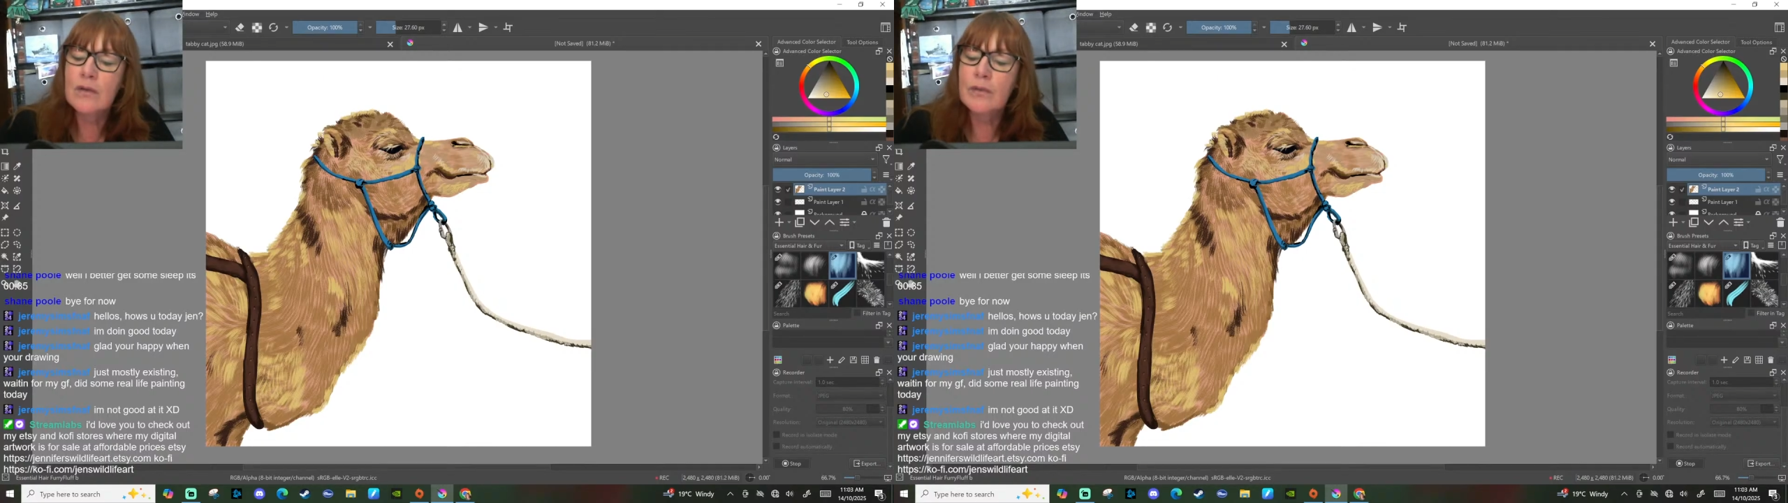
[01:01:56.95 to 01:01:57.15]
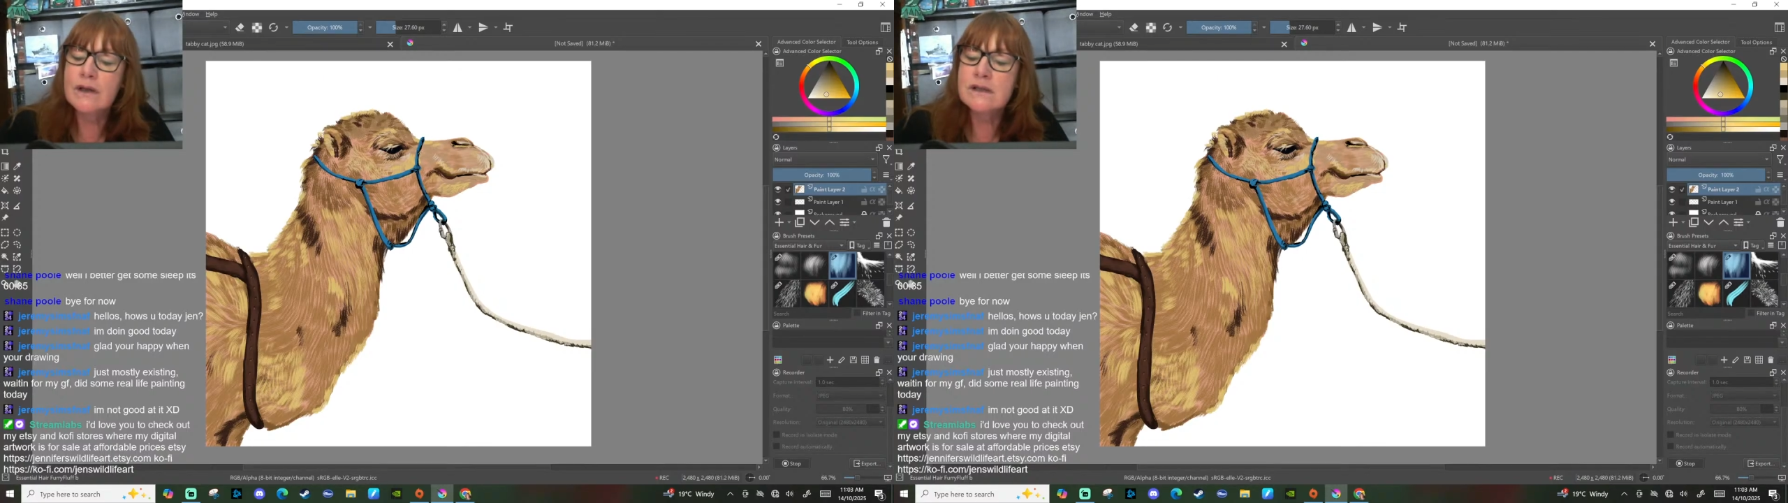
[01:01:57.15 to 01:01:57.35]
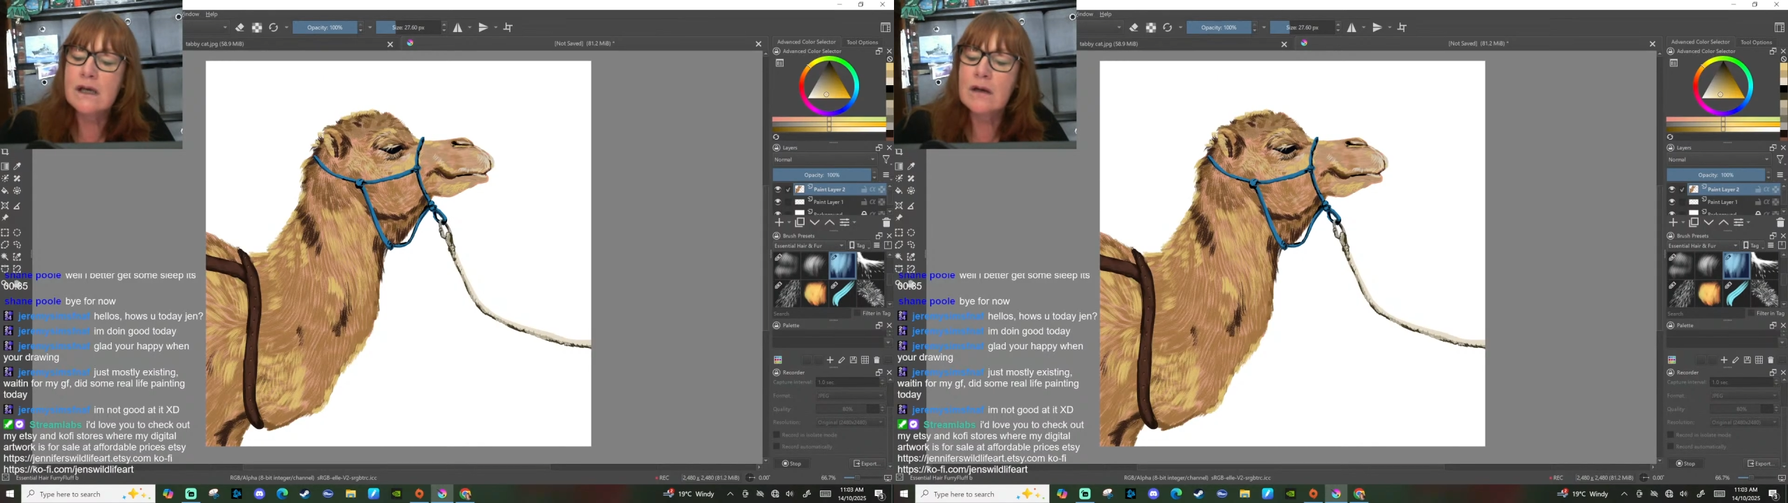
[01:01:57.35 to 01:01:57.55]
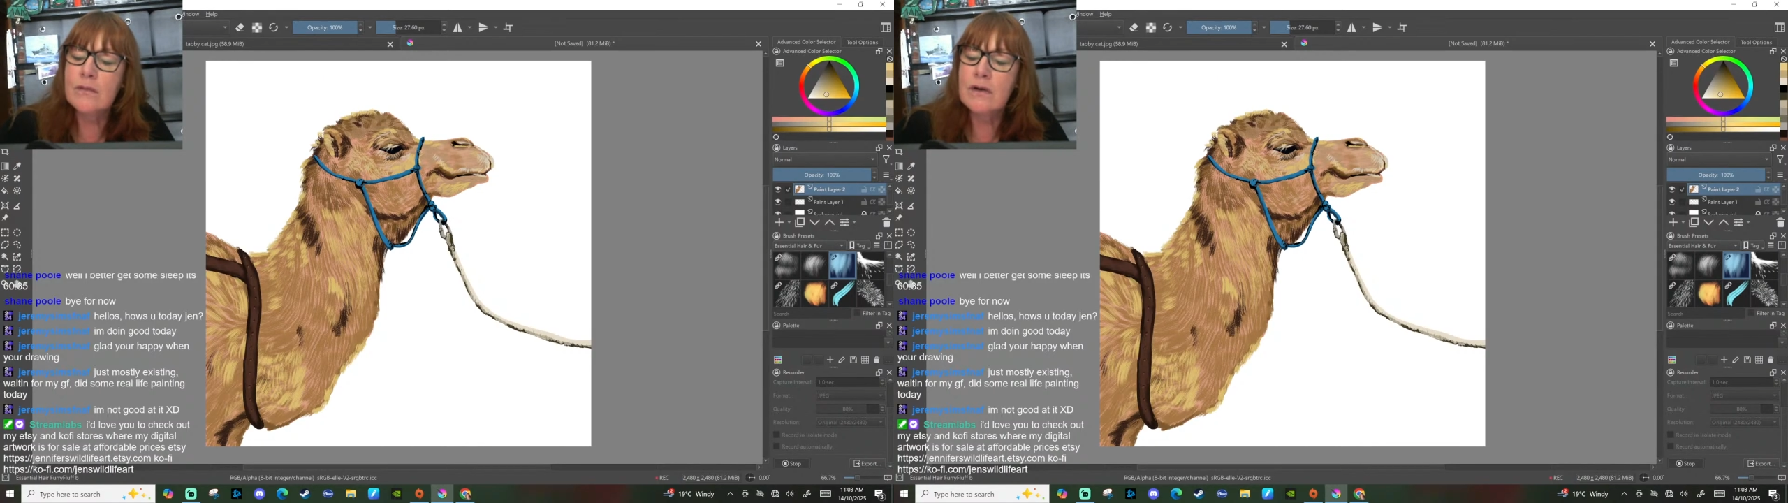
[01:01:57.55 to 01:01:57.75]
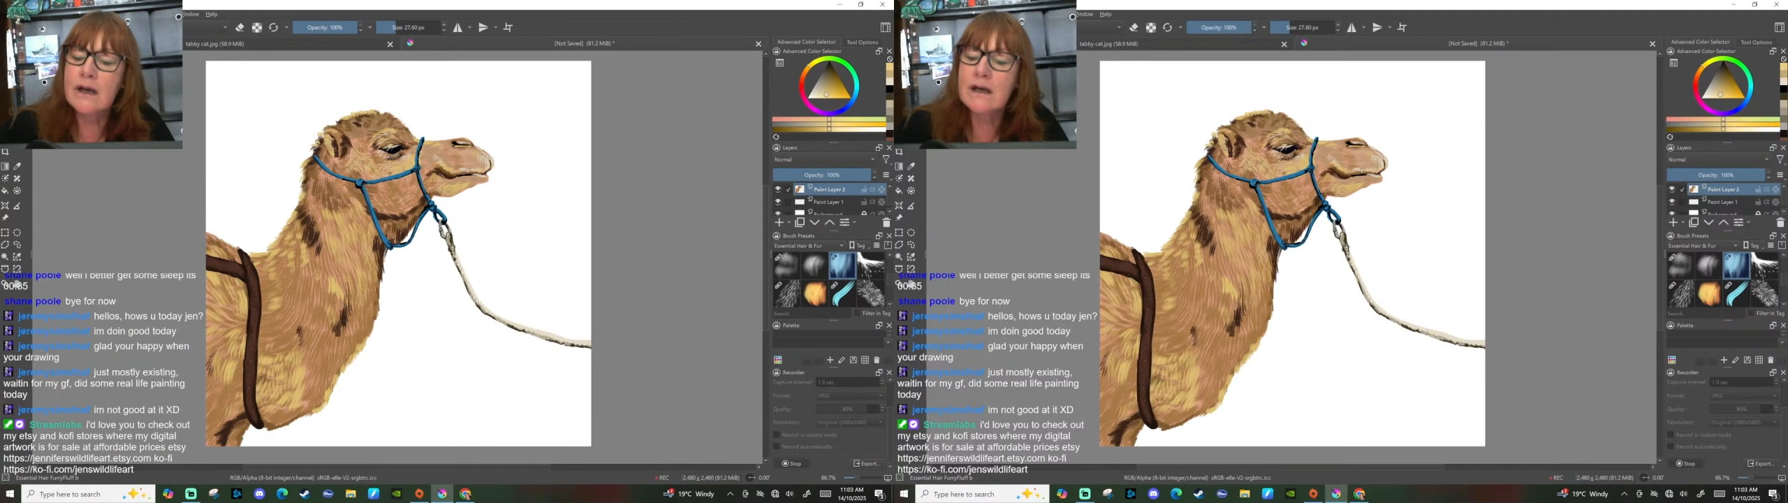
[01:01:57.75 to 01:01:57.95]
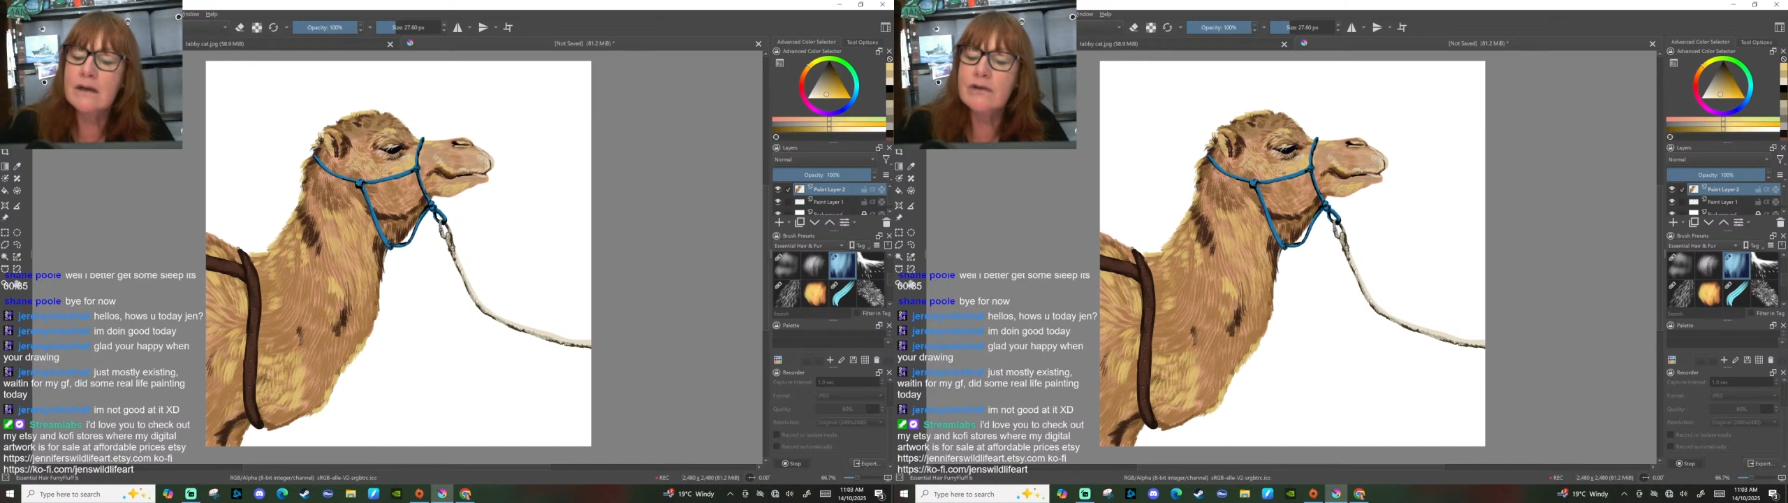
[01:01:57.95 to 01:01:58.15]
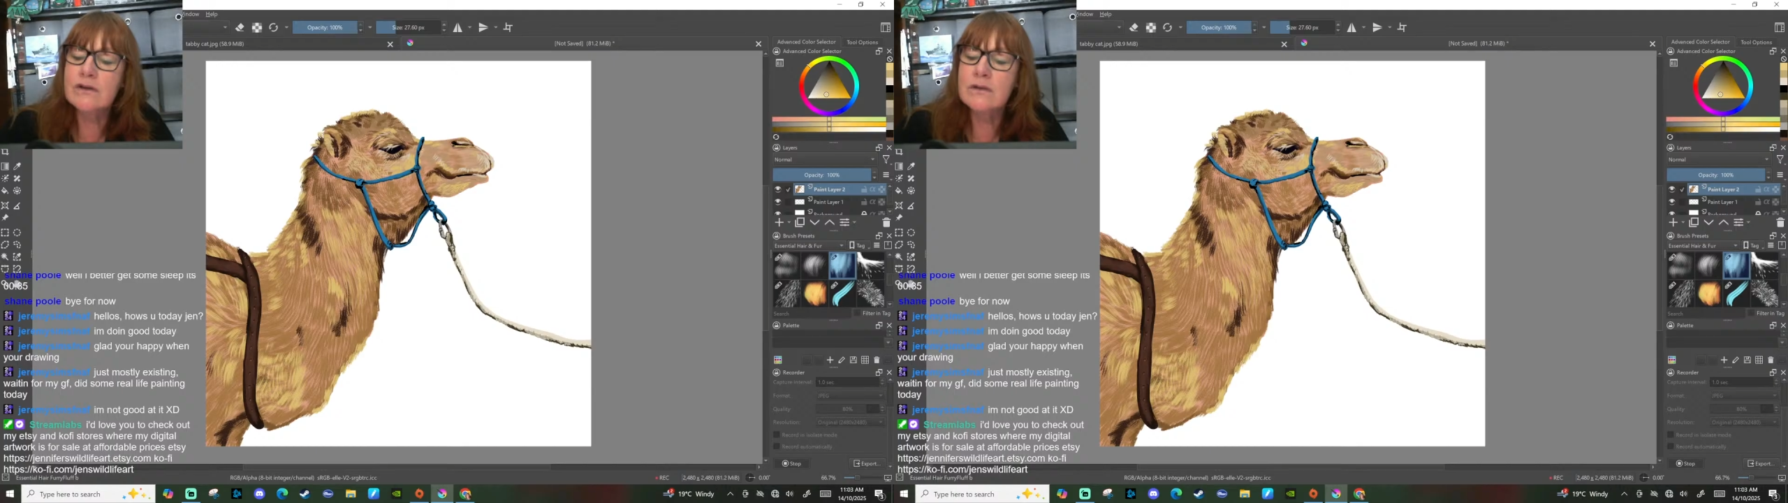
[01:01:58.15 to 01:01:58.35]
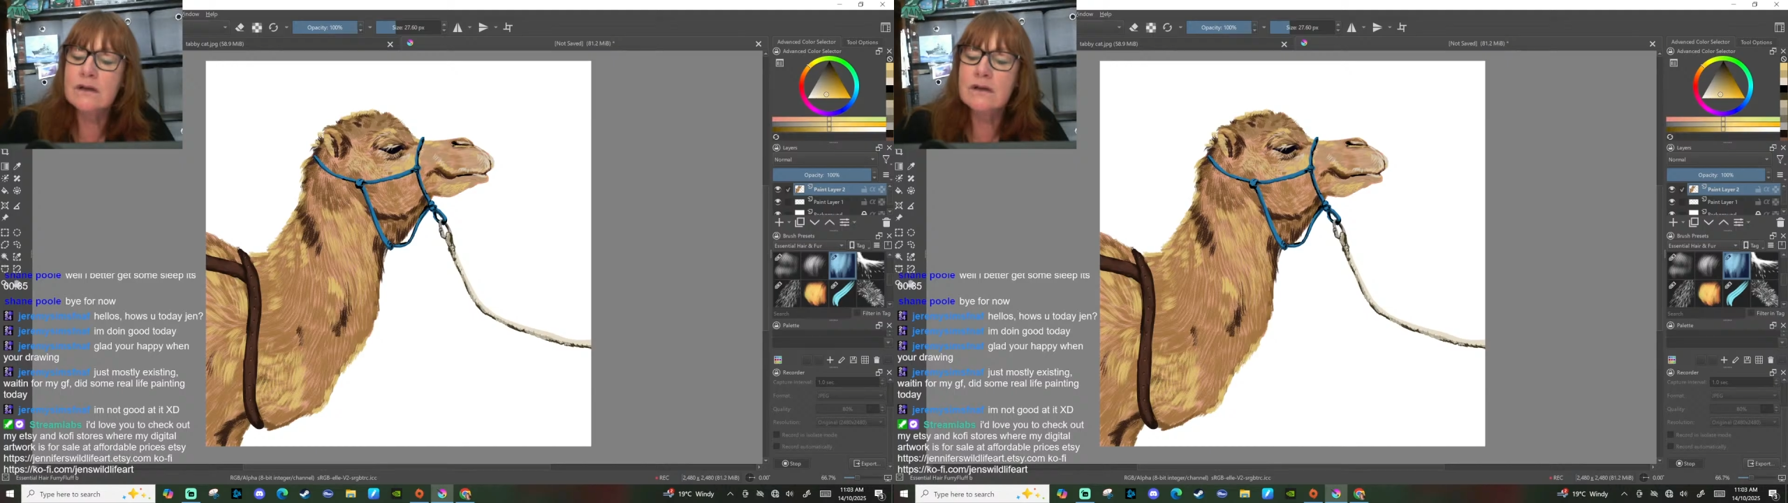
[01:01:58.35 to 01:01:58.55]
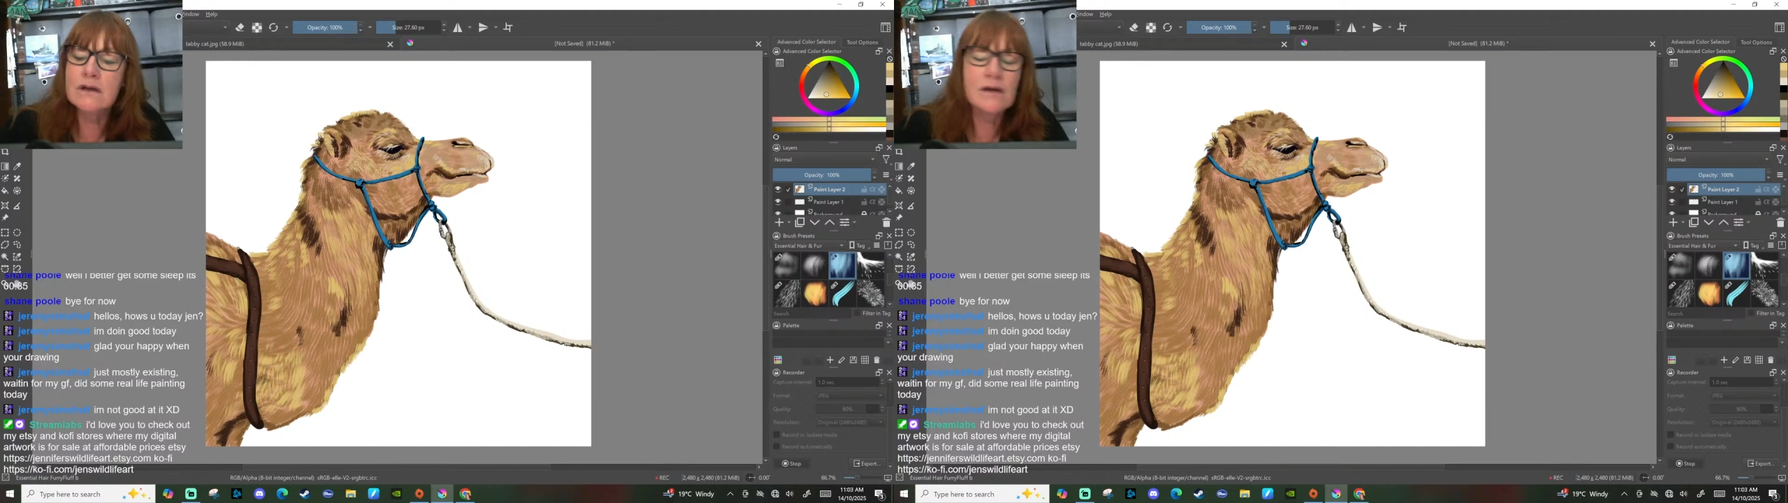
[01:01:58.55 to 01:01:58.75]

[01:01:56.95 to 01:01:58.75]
But I could never do it.